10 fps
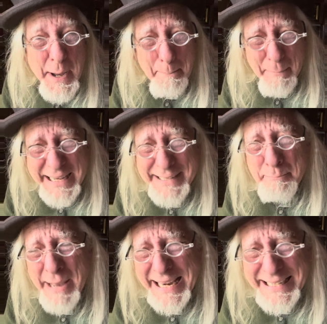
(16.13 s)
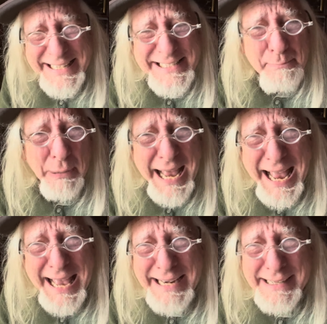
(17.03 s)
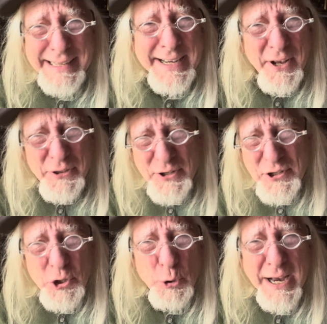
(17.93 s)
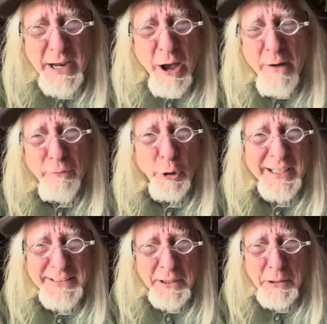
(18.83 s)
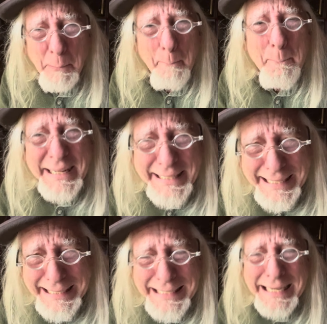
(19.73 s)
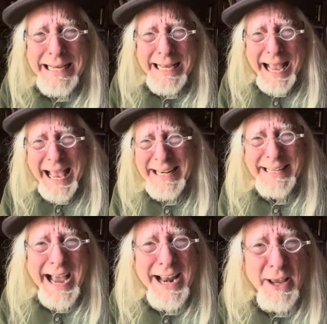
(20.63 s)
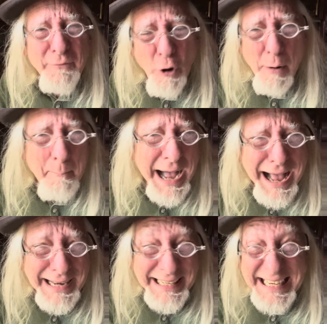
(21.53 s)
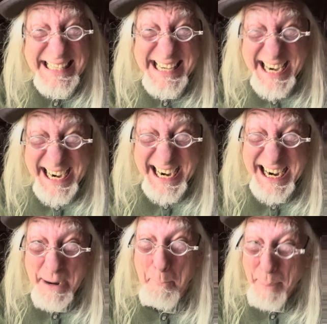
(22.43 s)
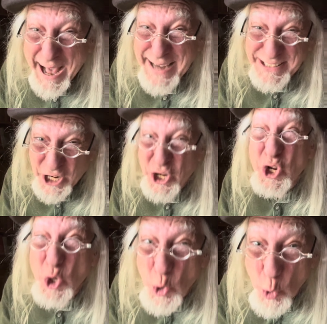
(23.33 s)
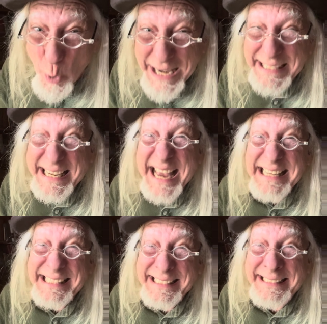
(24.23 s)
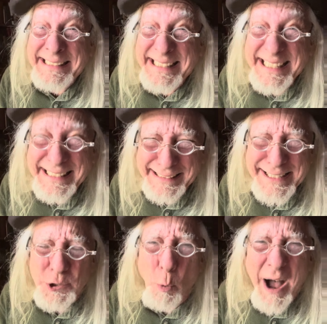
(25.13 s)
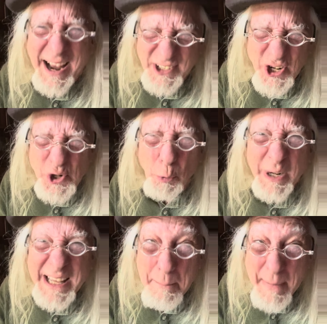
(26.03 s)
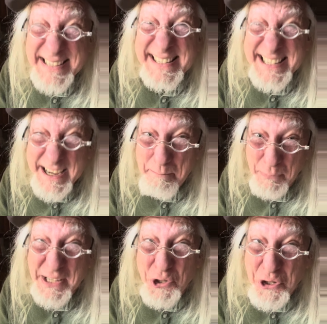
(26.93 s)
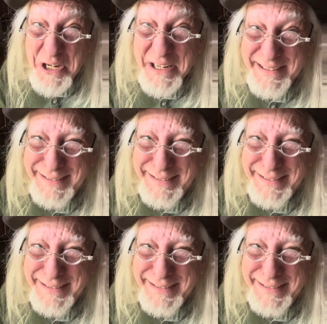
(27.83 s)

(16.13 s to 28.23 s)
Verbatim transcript: being made as planned. There's a truck for little Billy and a dolly for Molly, dear. But you ain't getting diddly squat because you're really messed up this year.